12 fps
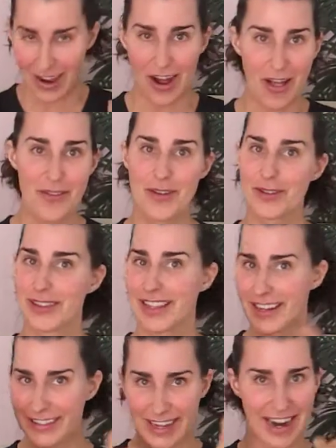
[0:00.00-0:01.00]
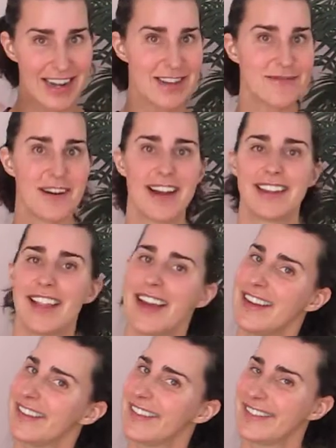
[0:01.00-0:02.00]
all those little tiny fine
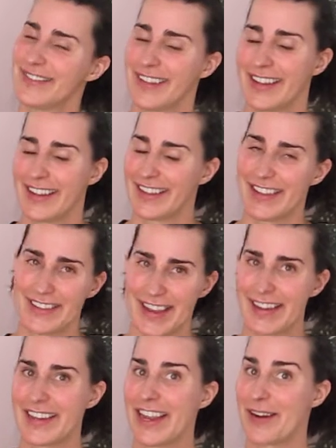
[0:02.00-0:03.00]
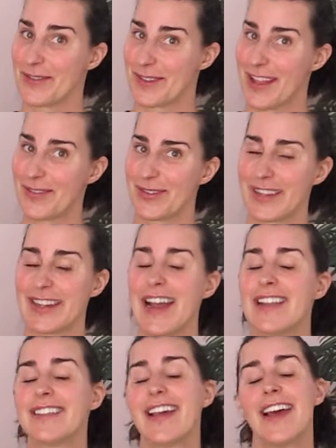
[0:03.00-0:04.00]
lines, they're taken care of. So that's really
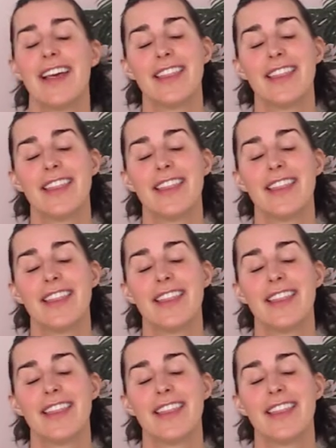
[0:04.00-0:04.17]
nice.